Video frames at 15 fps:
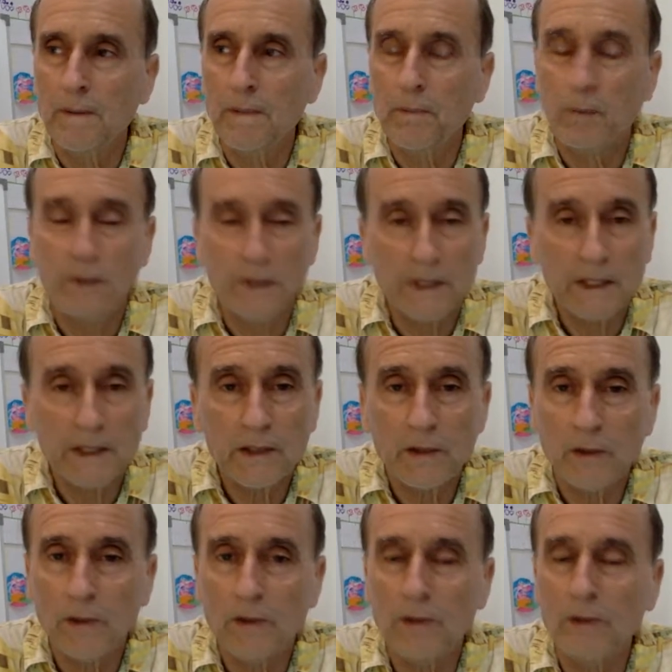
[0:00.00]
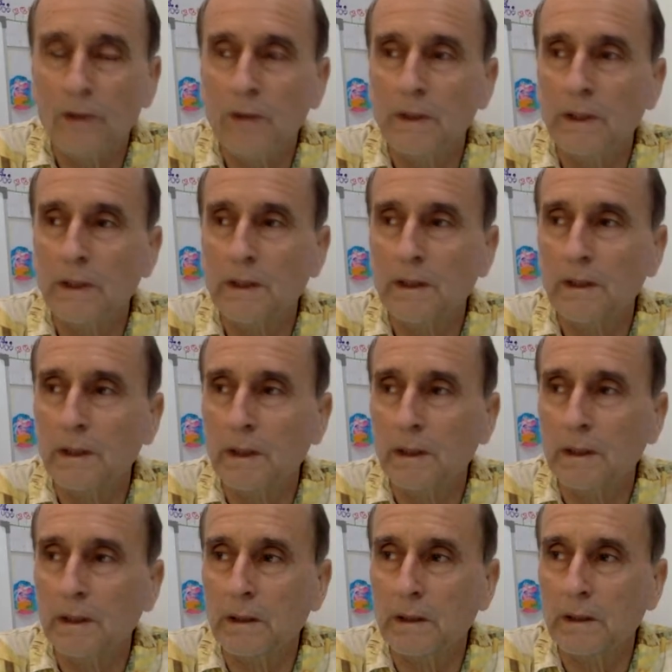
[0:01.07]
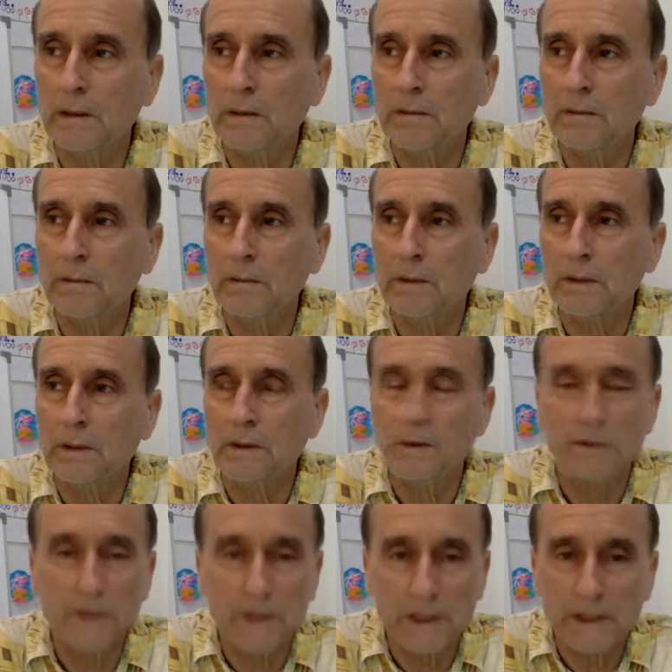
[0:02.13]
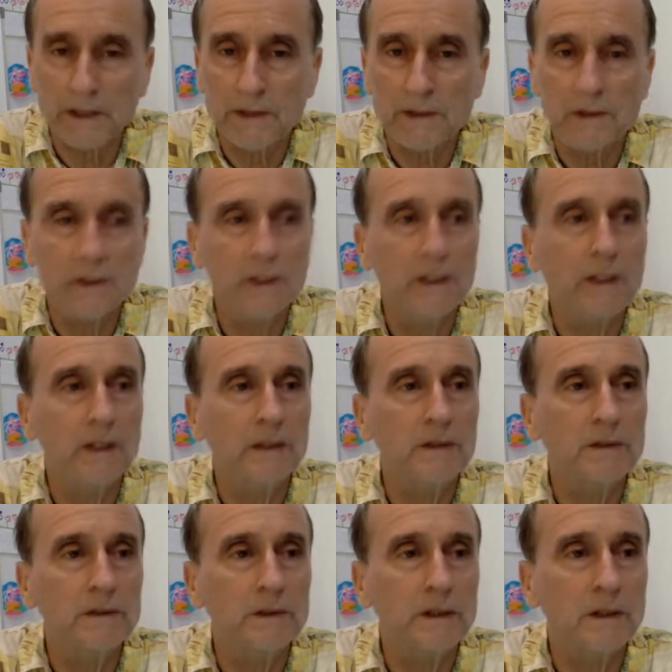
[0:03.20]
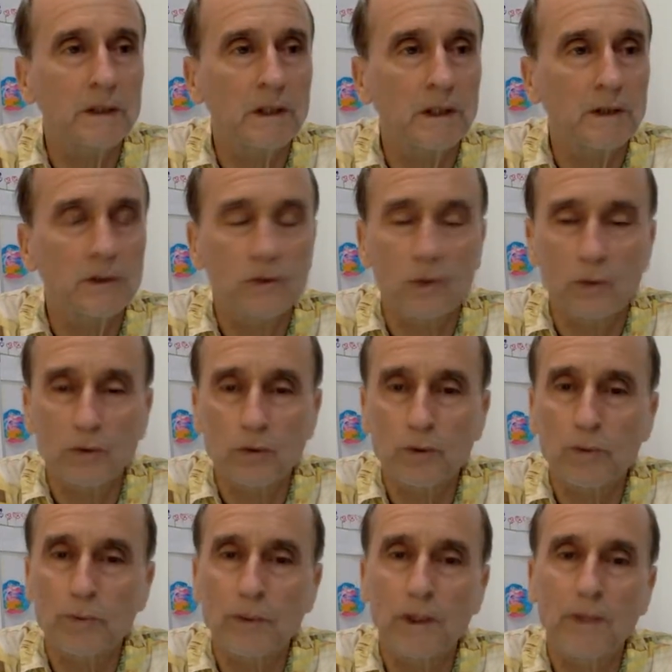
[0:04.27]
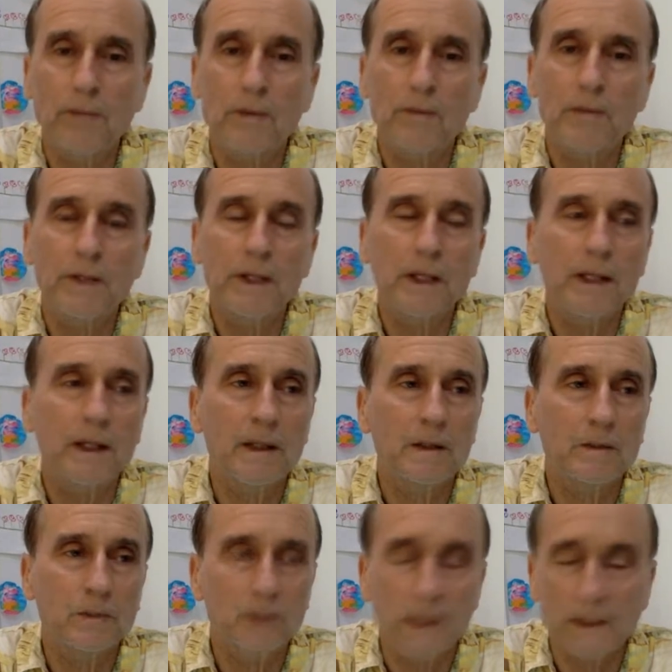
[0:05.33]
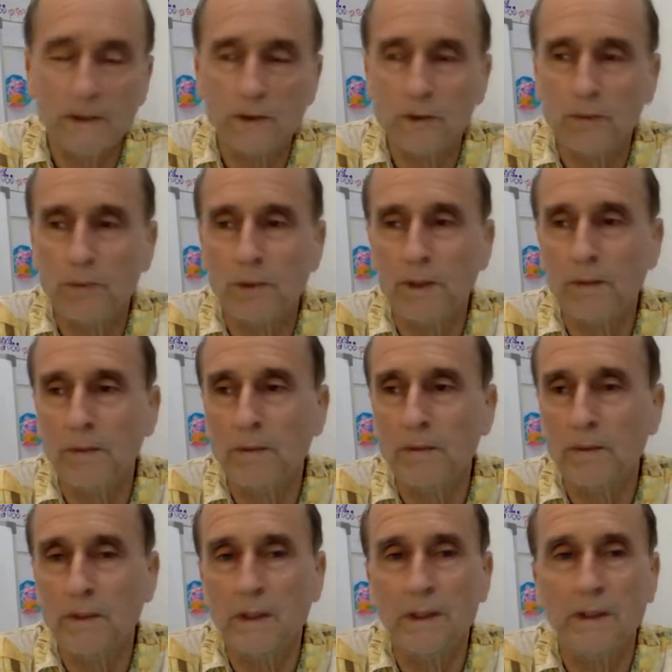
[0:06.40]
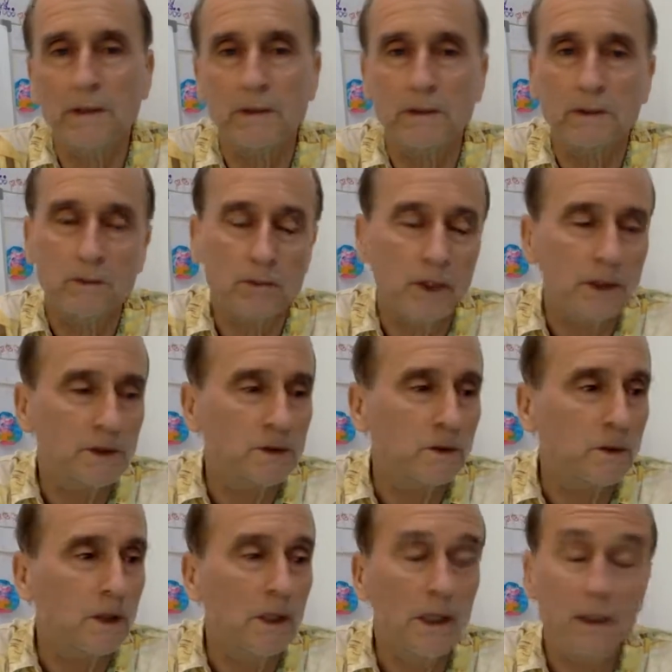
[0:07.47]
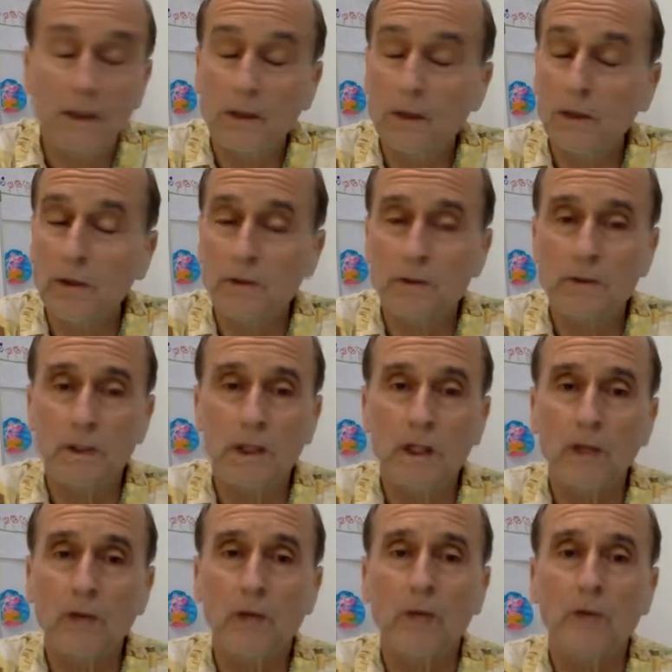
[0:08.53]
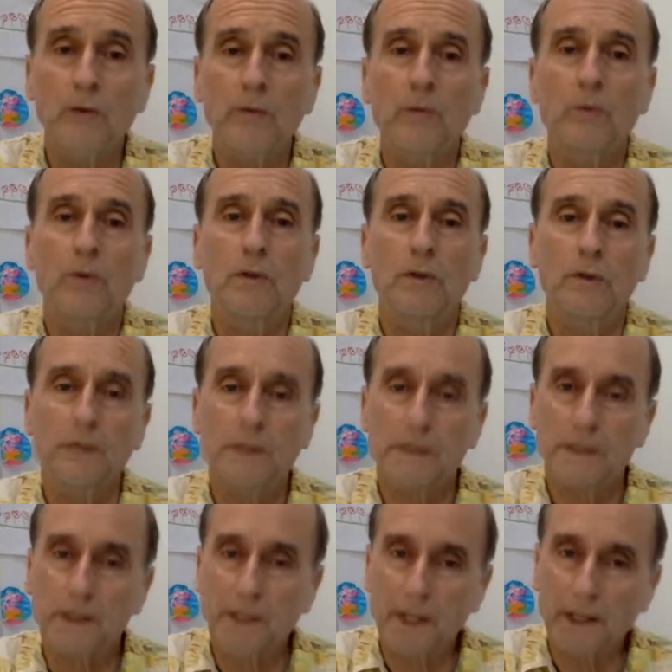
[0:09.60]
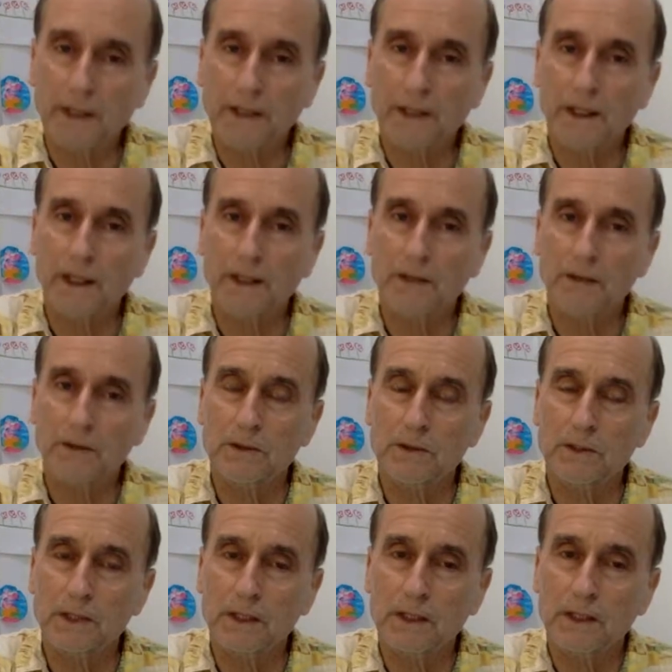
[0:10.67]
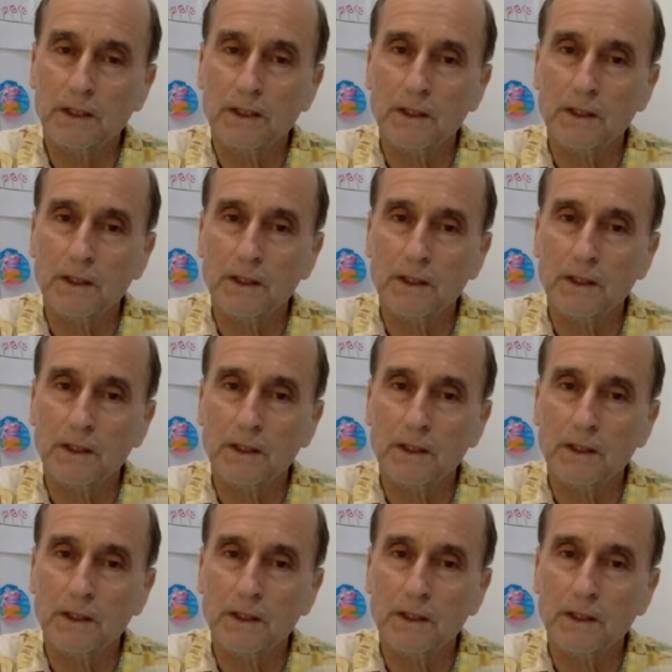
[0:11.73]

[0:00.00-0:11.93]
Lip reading: political and disease this and social problem that, and racial problem this and racial. It's not all the world is like that. You see,